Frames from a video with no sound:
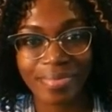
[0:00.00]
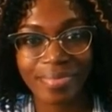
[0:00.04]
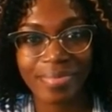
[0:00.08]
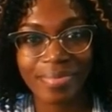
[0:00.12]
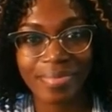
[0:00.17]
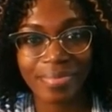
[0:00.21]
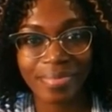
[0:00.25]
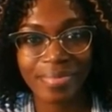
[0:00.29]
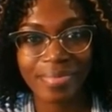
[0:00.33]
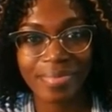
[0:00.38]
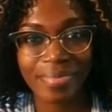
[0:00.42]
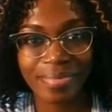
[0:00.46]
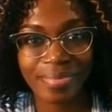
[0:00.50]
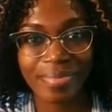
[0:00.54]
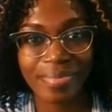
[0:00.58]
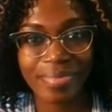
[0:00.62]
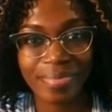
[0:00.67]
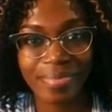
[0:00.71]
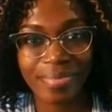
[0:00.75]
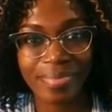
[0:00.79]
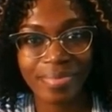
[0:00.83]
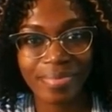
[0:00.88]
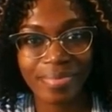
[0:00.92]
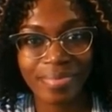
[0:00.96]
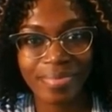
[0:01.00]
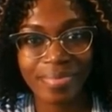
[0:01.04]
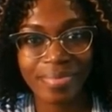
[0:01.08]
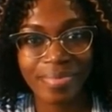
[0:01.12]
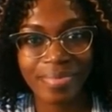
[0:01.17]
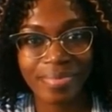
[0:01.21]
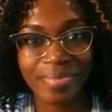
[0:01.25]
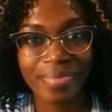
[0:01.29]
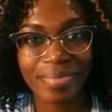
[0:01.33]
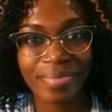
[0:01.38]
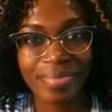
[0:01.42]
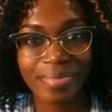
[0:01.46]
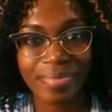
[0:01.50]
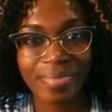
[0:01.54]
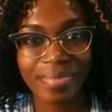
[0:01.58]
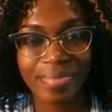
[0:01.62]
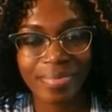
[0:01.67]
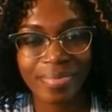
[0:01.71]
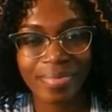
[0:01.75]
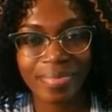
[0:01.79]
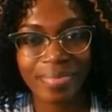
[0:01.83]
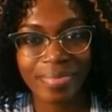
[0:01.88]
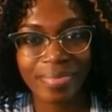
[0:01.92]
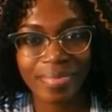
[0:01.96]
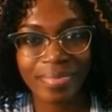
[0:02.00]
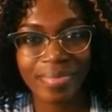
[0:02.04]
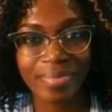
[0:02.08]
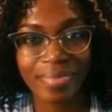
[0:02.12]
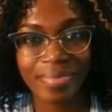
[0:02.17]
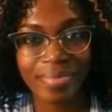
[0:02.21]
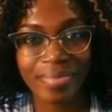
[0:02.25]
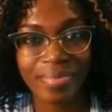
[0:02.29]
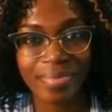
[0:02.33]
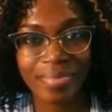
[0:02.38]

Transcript: The person shown says nothing.